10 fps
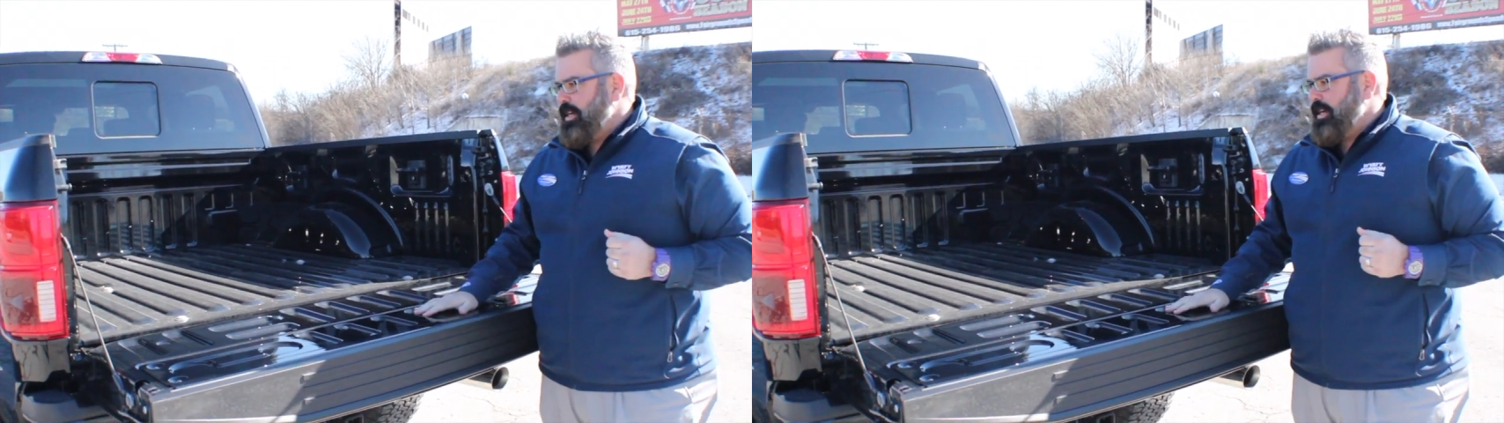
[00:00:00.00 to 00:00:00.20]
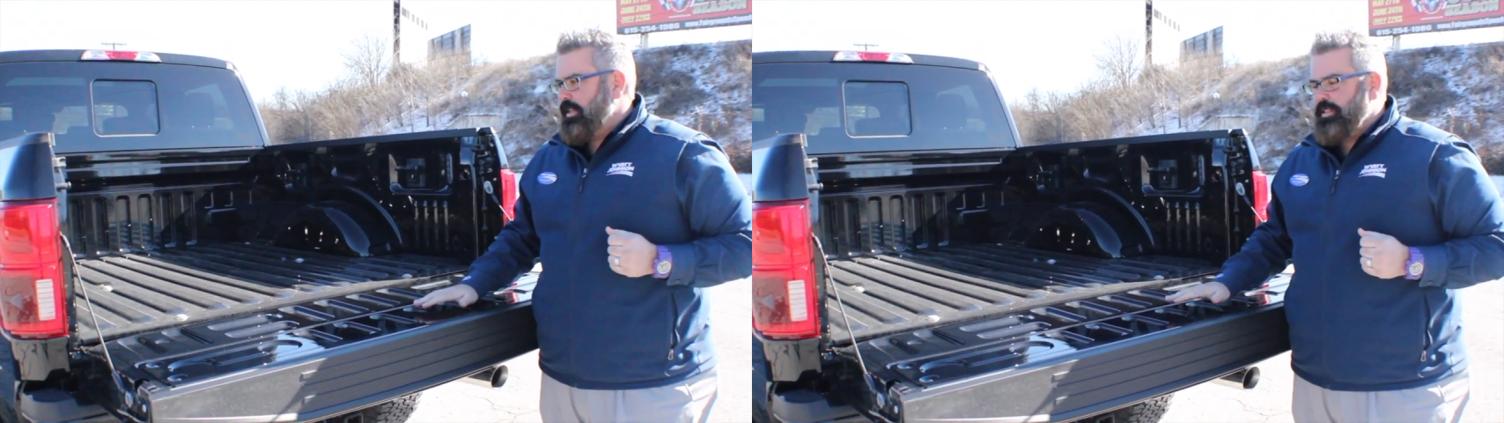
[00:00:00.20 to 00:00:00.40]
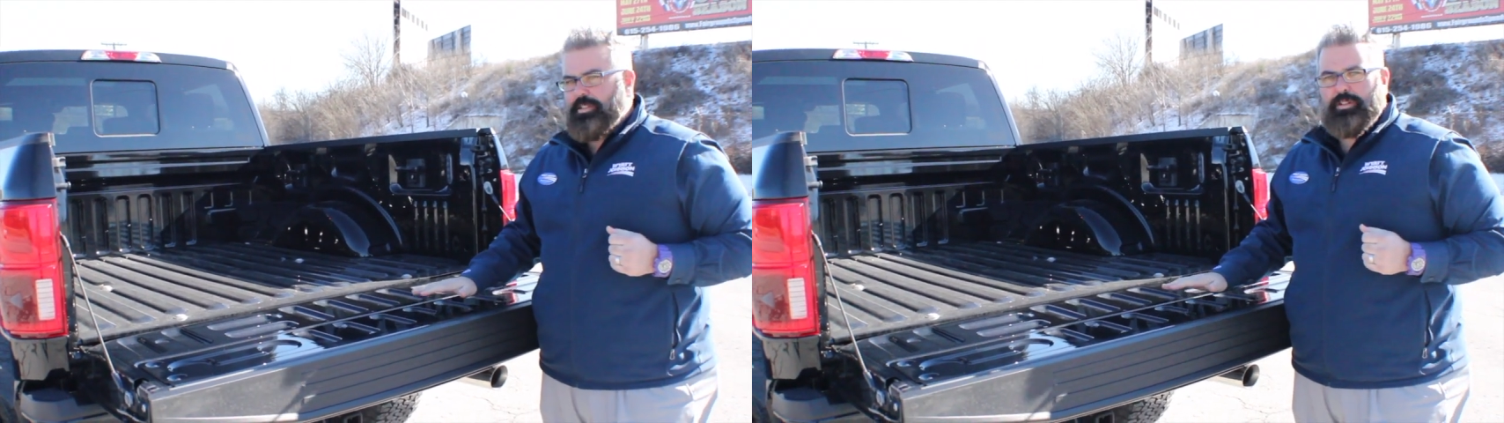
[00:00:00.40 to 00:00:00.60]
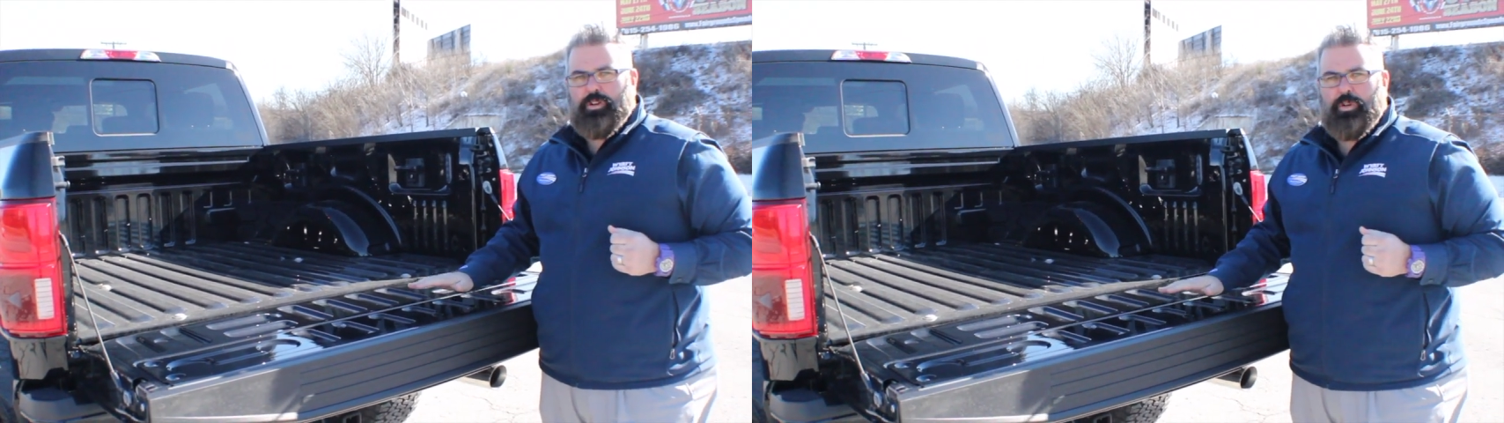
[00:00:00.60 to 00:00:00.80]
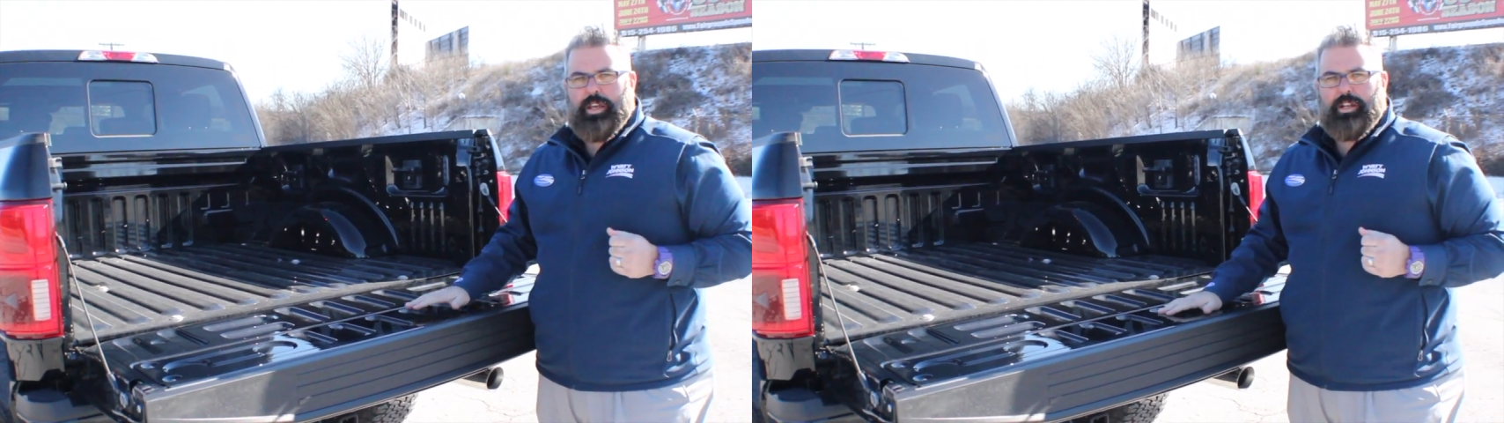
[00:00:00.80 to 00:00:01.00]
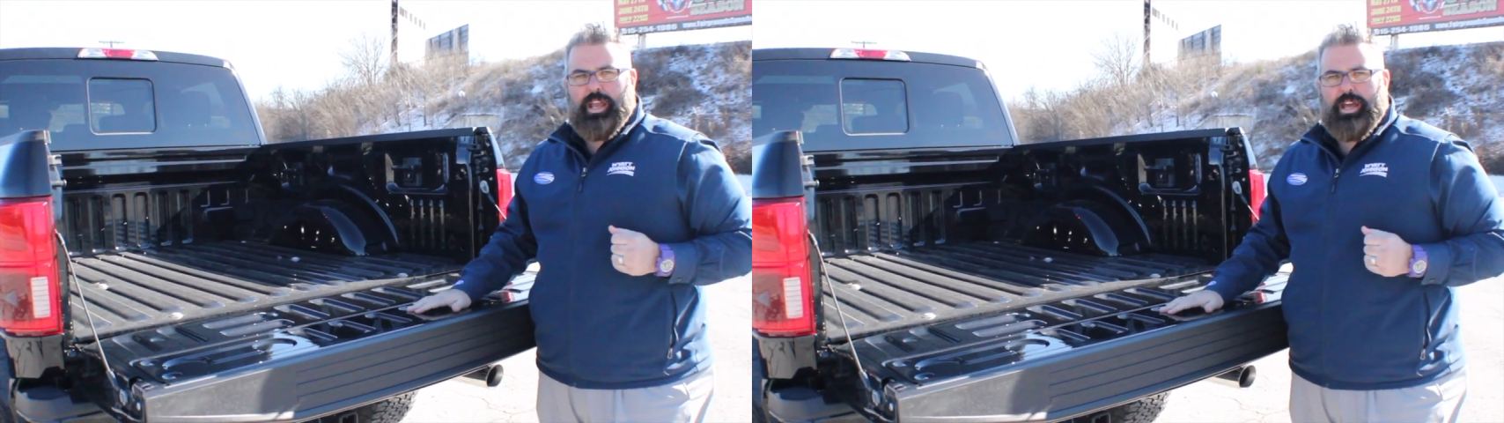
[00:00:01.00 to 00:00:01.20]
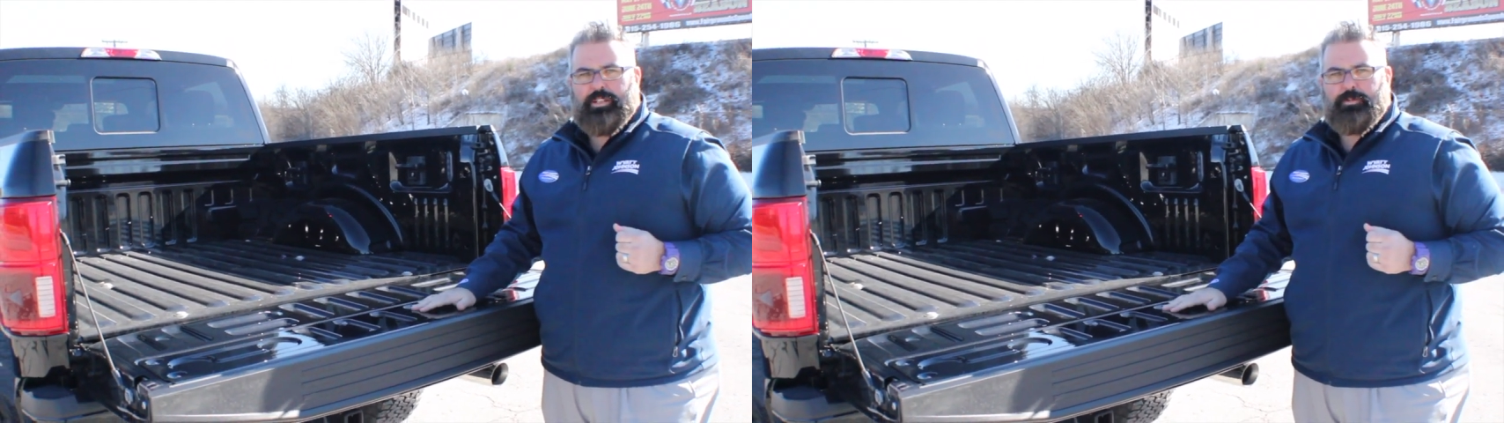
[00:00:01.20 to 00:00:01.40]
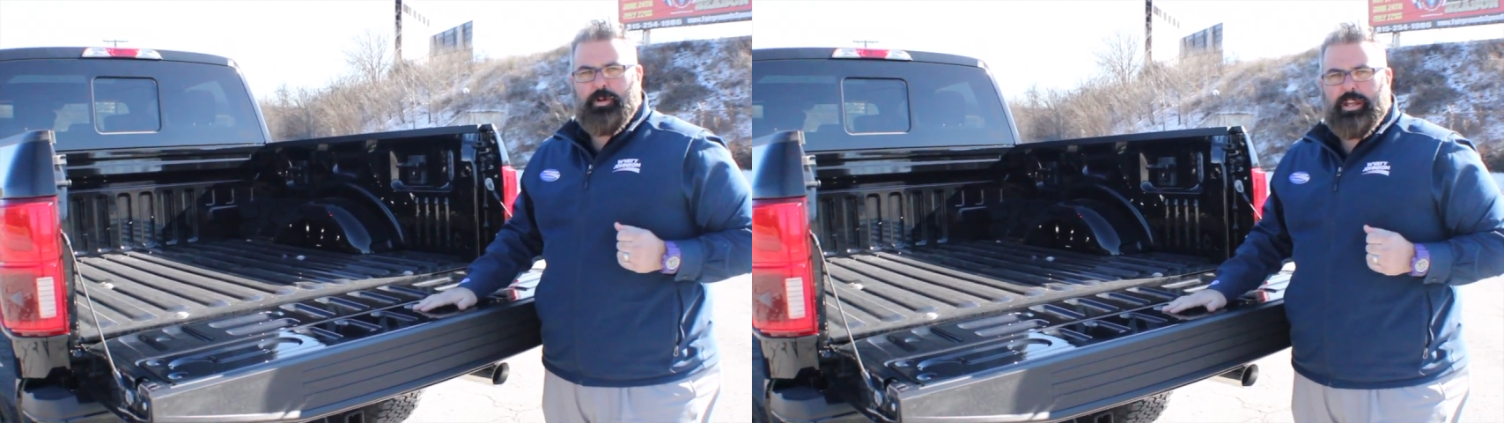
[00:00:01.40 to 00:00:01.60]
let's go ahead and add a
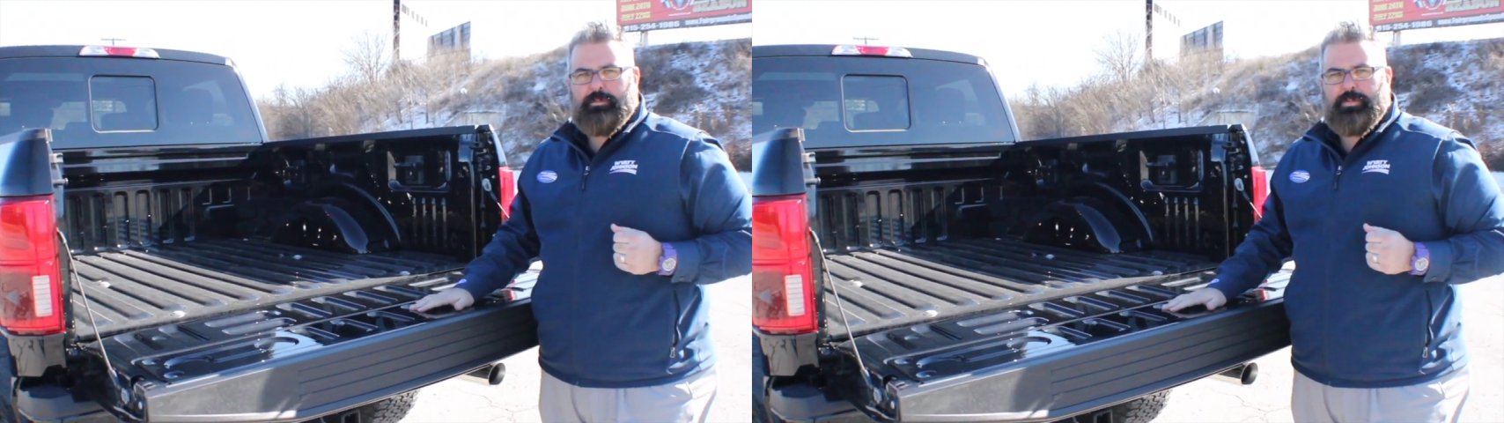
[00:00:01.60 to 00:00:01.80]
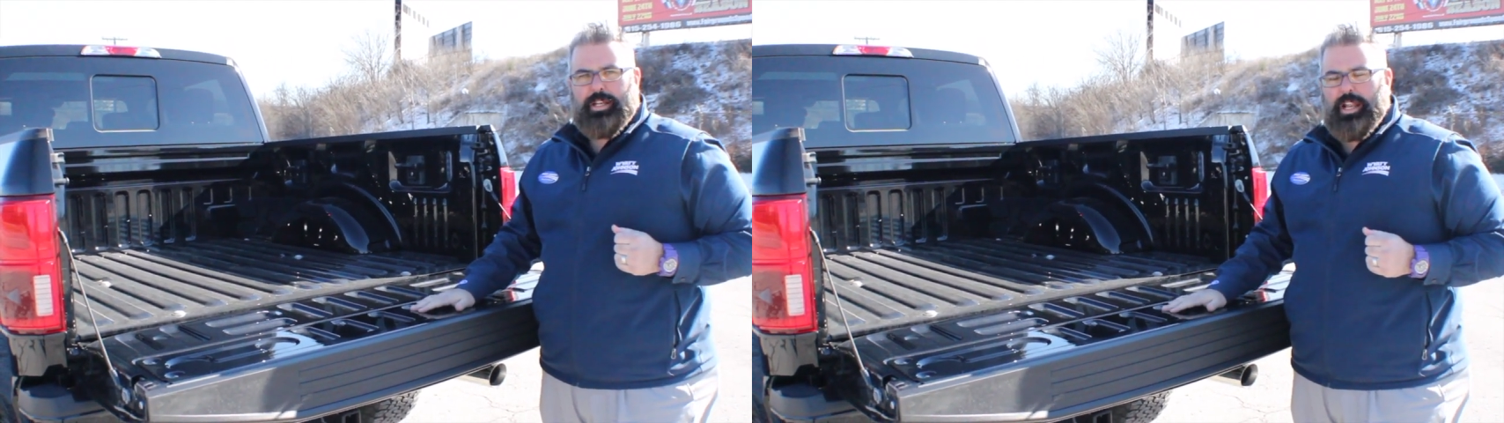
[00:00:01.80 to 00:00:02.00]
spray-in bed